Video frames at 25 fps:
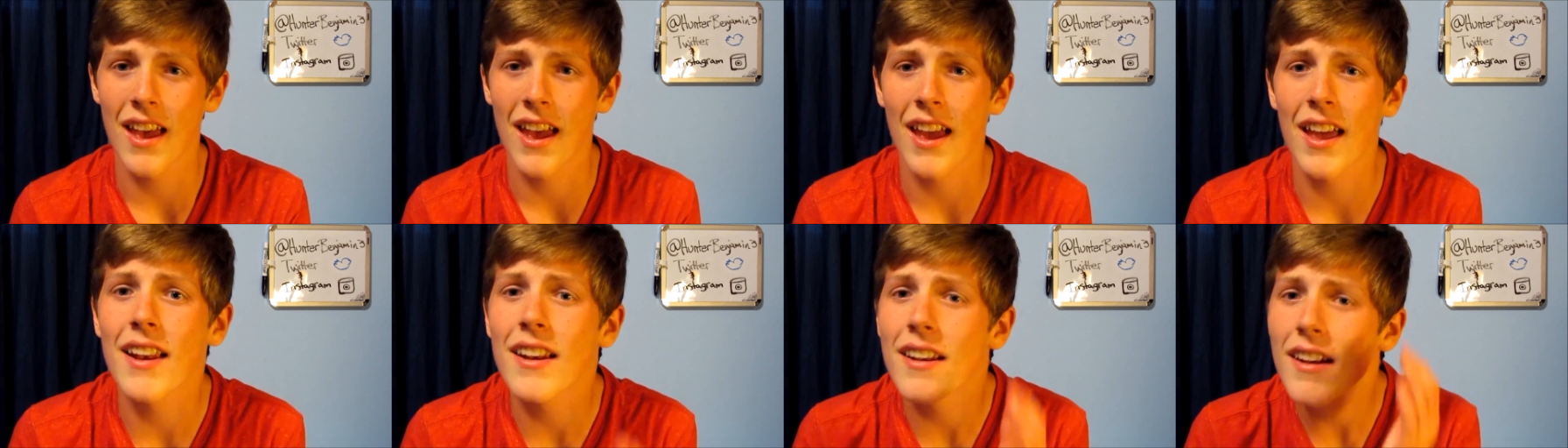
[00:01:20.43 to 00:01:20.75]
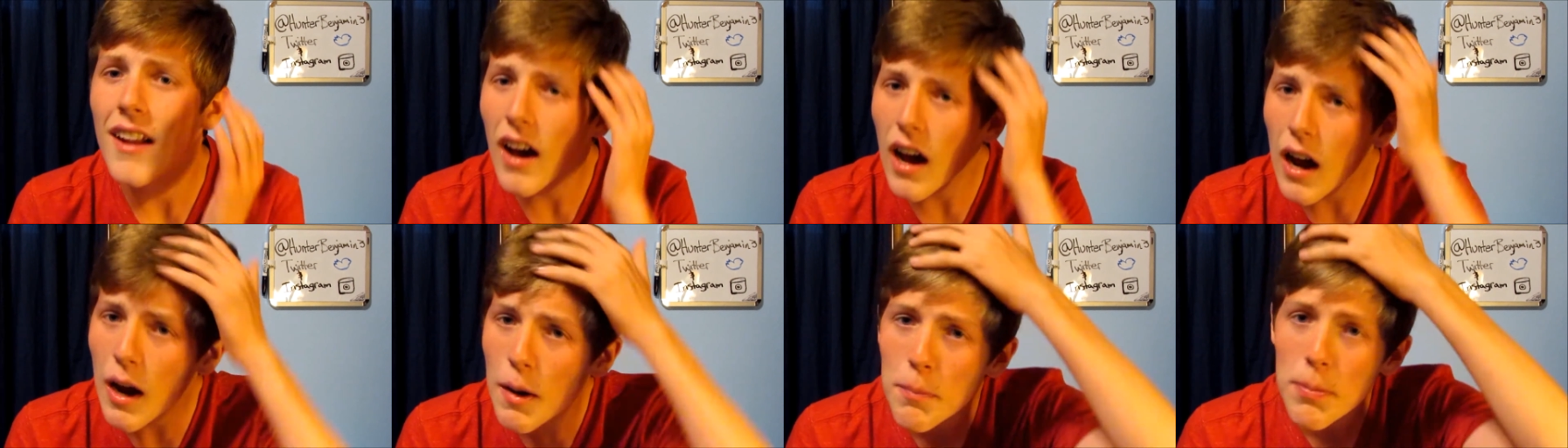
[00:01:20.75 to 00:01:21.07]

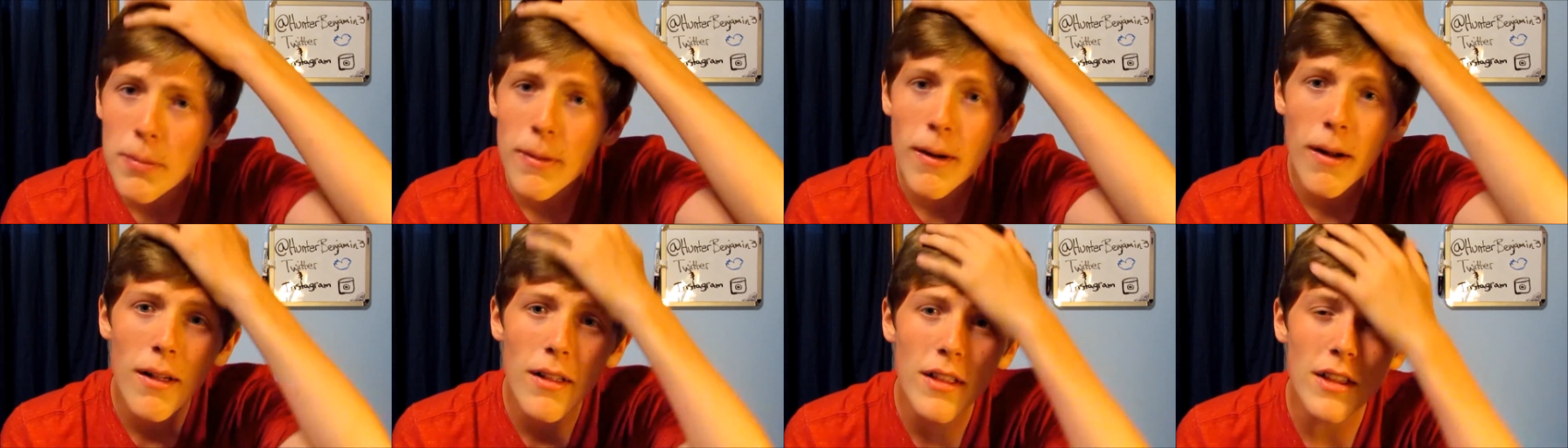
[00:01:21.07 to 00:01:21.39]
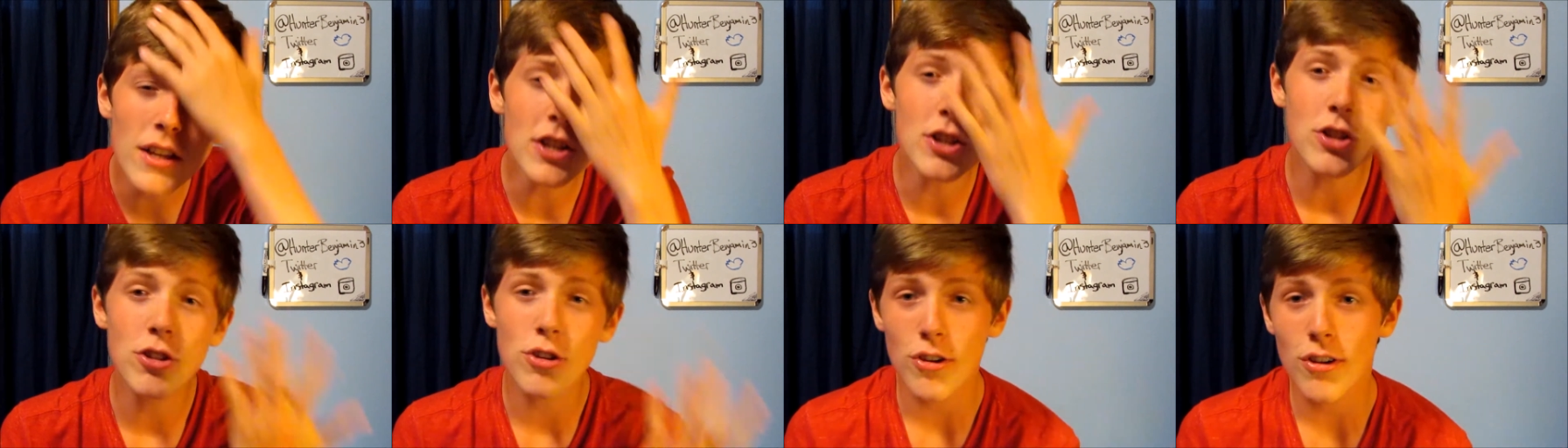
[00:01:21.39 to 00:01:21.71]
and I
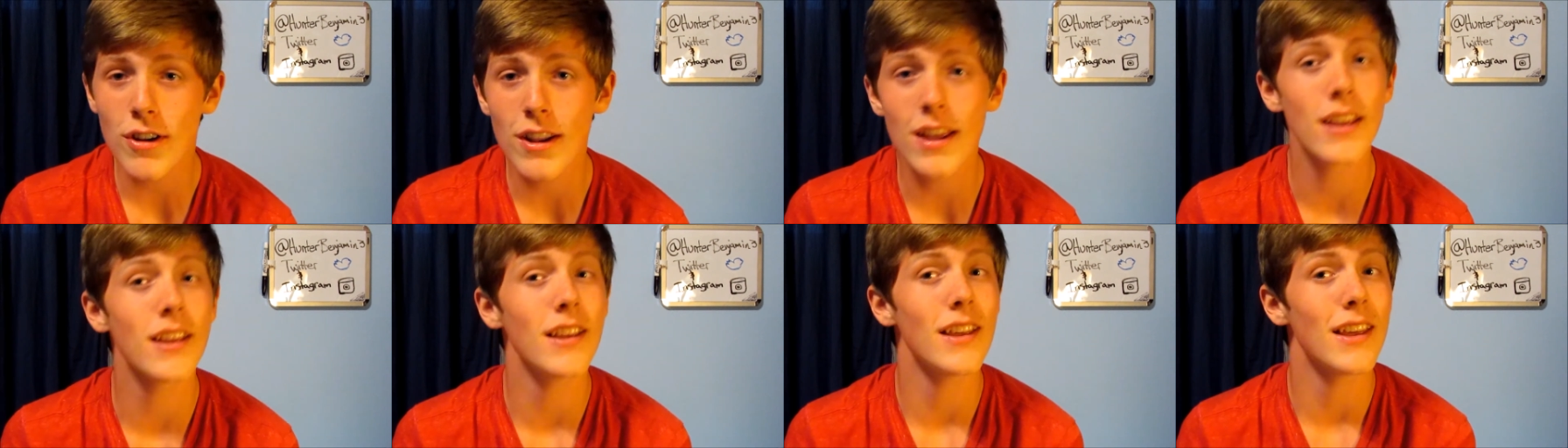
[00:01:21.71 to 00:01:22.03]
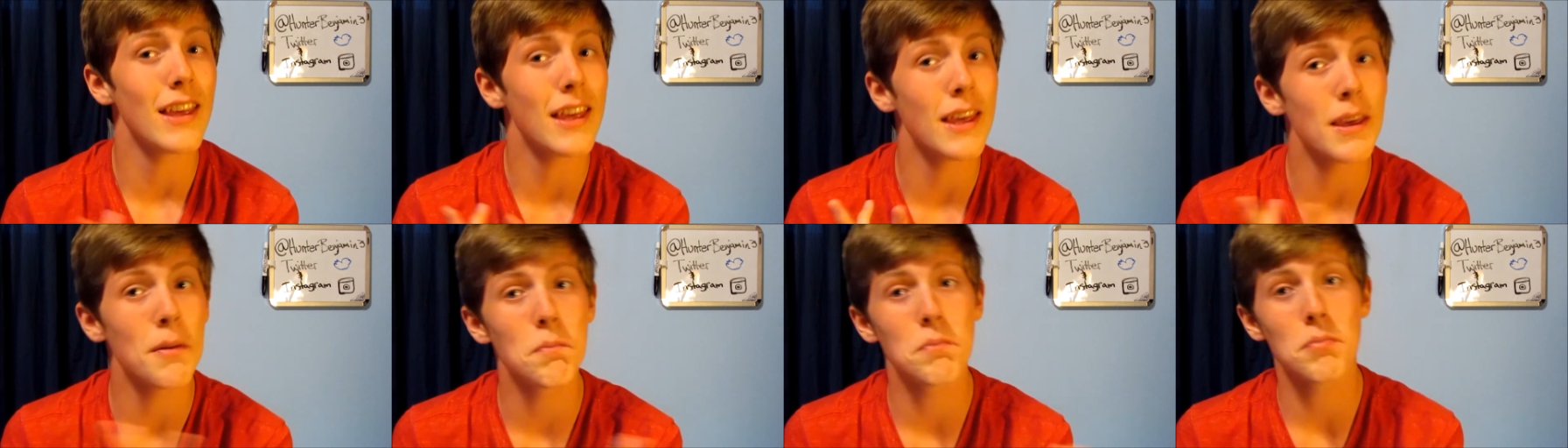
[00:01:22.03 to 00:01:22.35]
probably shouldn't
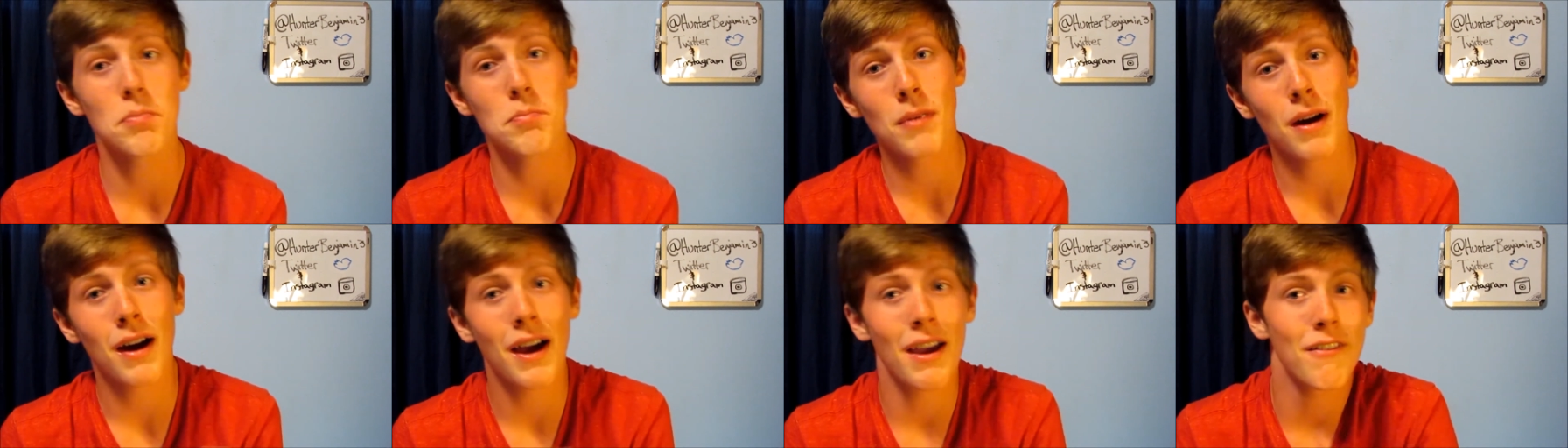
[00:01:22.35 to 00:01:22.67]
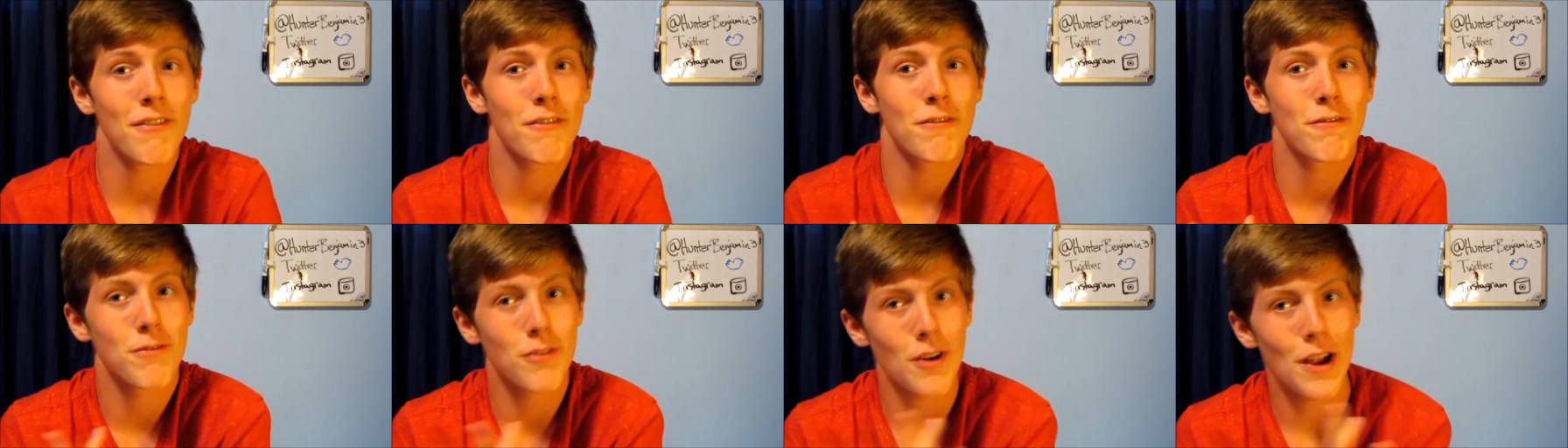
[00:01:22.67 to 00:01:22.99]
keep my
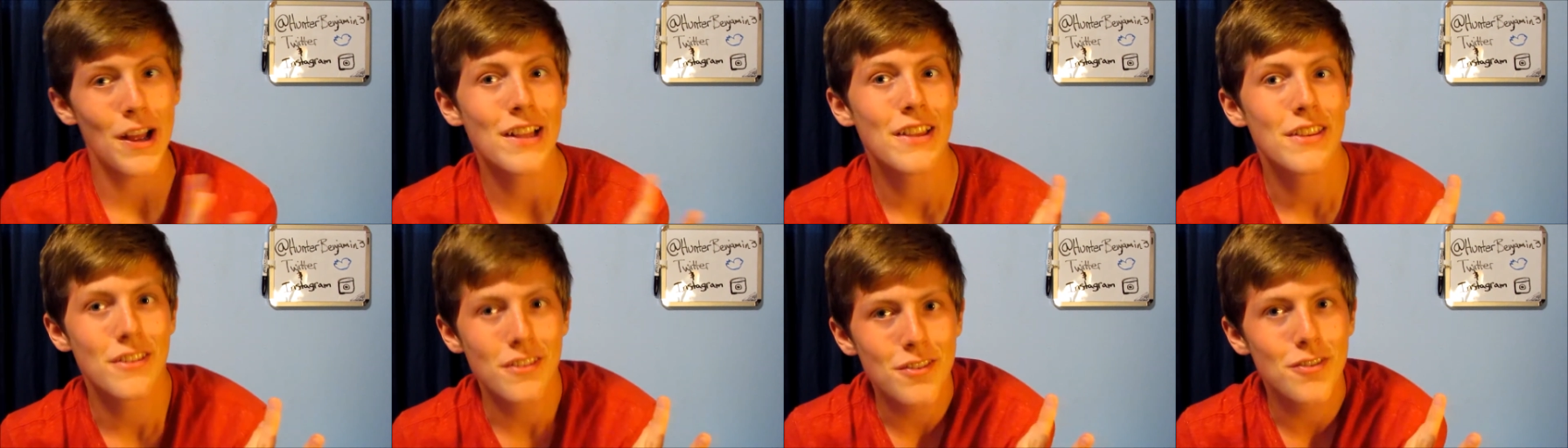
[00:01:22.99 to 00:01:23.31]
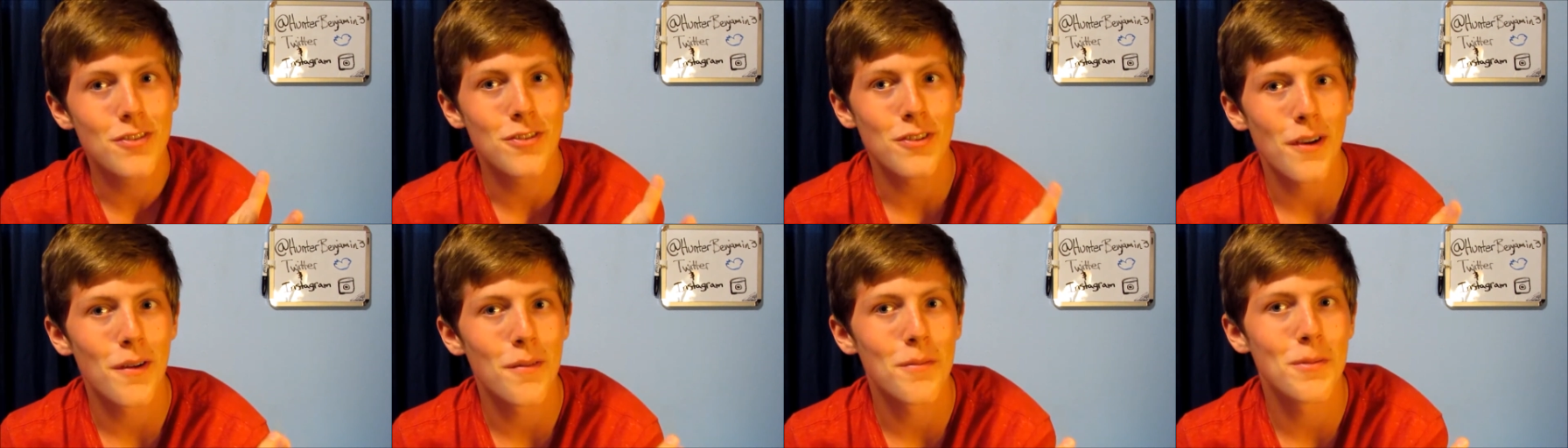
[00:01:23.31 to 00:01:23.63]

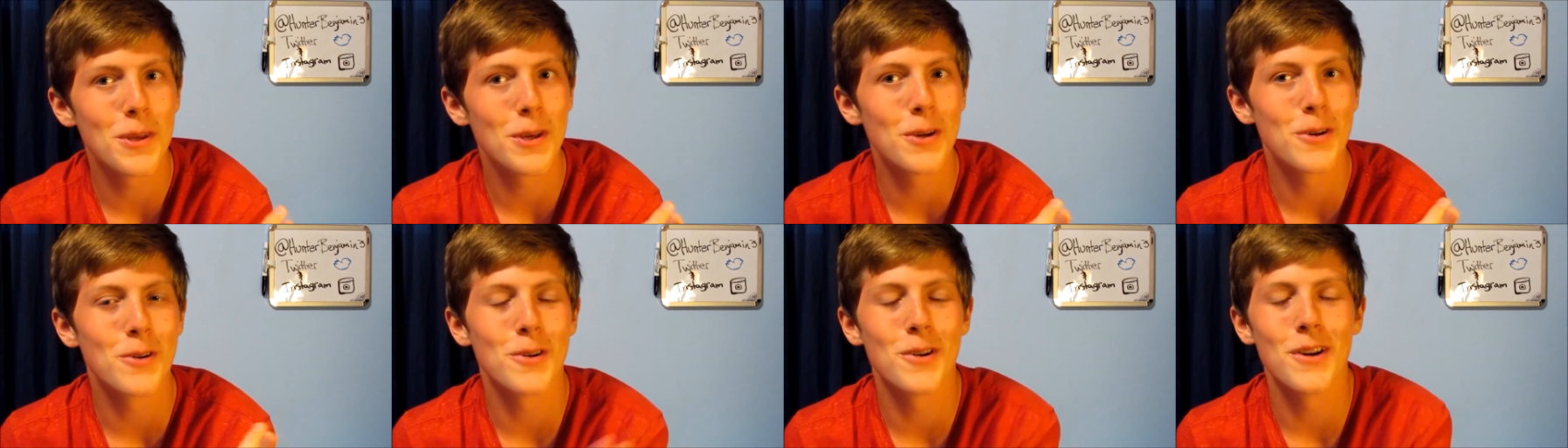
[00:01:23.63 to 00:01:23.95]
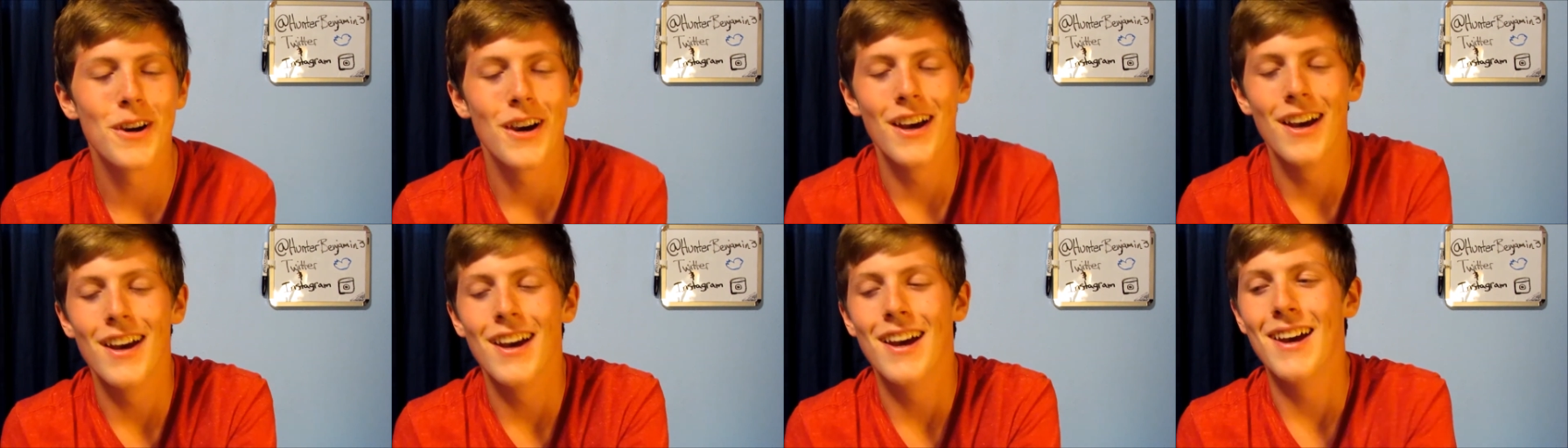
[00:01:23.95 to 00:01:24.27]
friends from you,
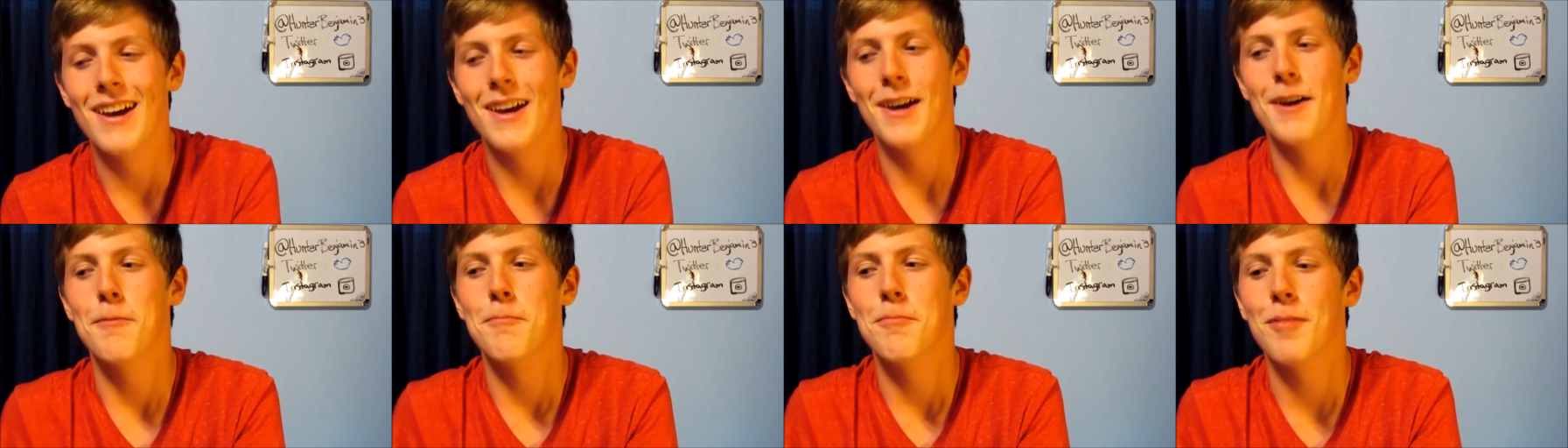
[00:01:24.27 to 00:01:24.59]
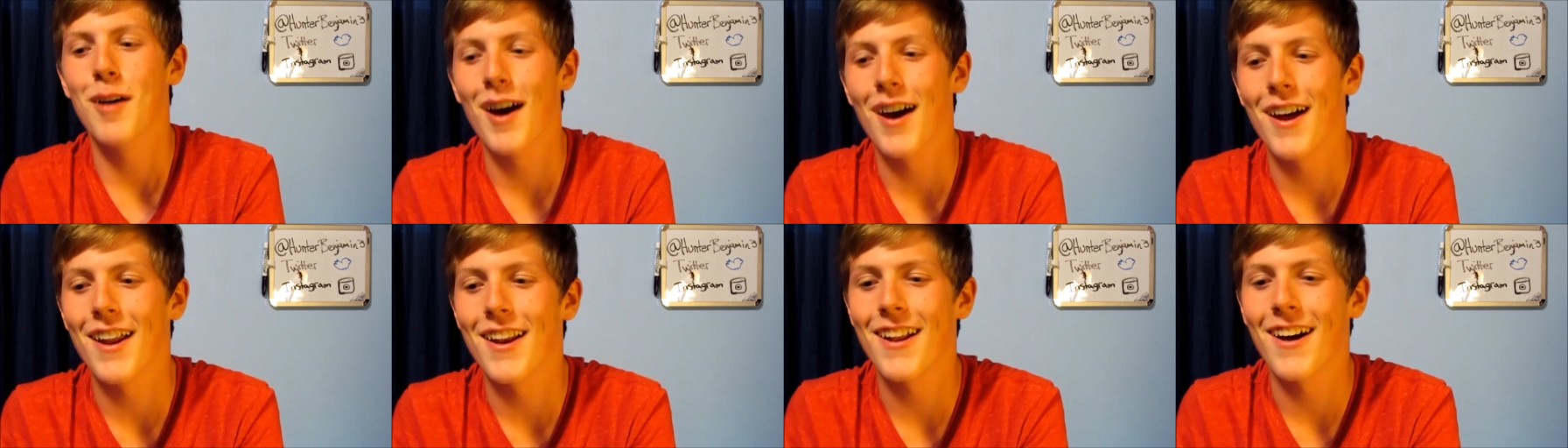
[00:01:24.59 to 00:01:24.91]

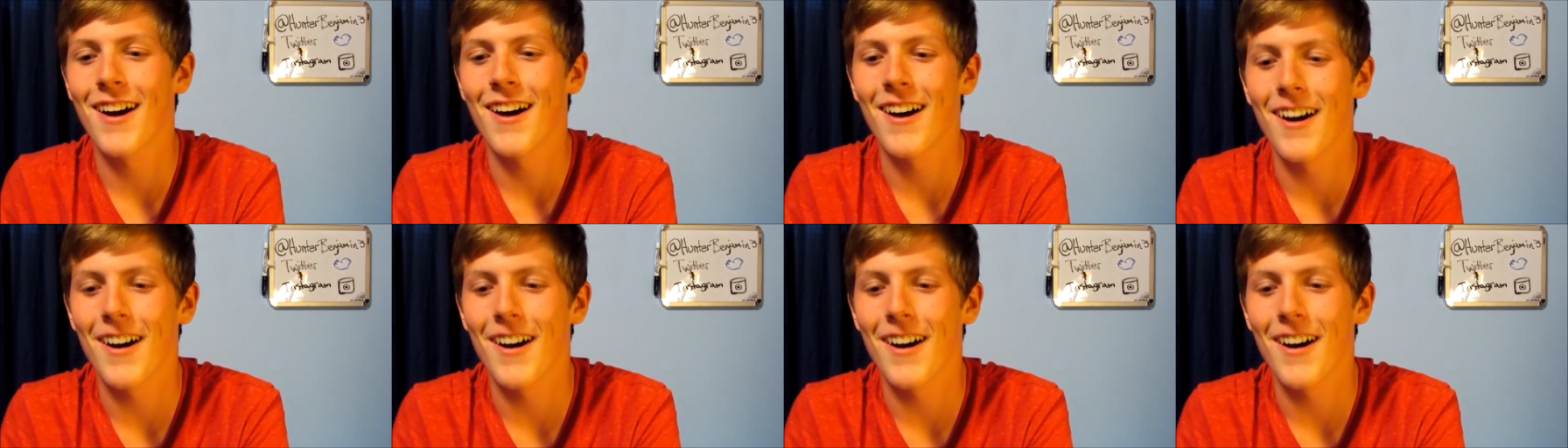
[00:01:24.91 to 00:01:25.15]
but